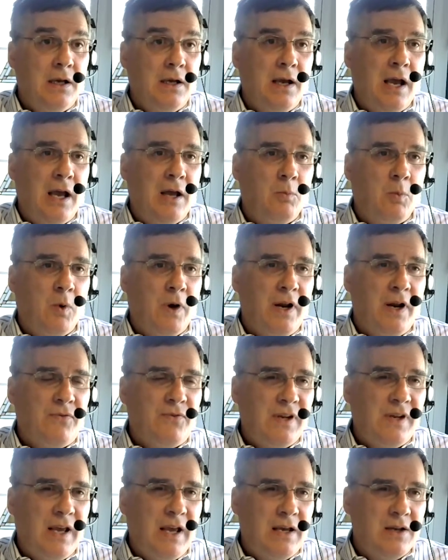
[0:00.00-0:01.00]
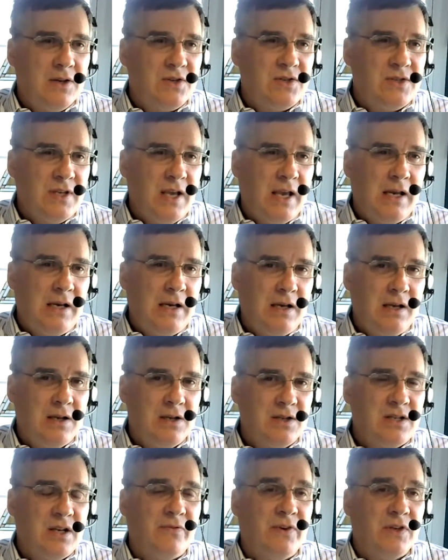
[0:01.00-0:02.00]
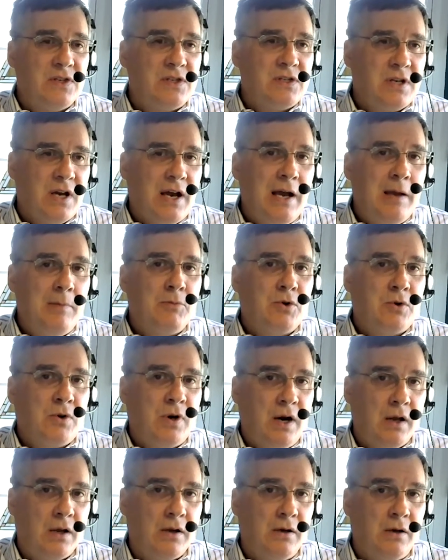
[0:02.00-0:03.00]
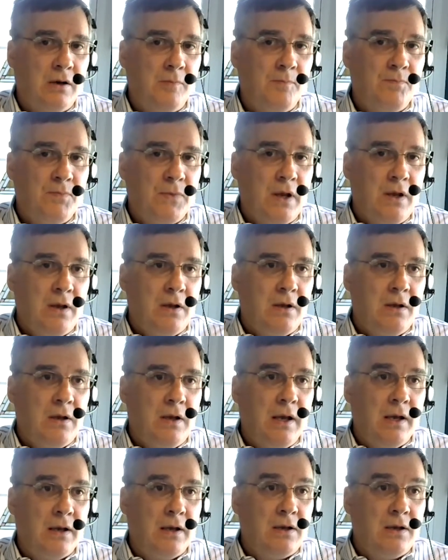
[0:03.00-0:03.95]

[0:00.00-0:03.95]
And what FDA is saying is if it's time critical, it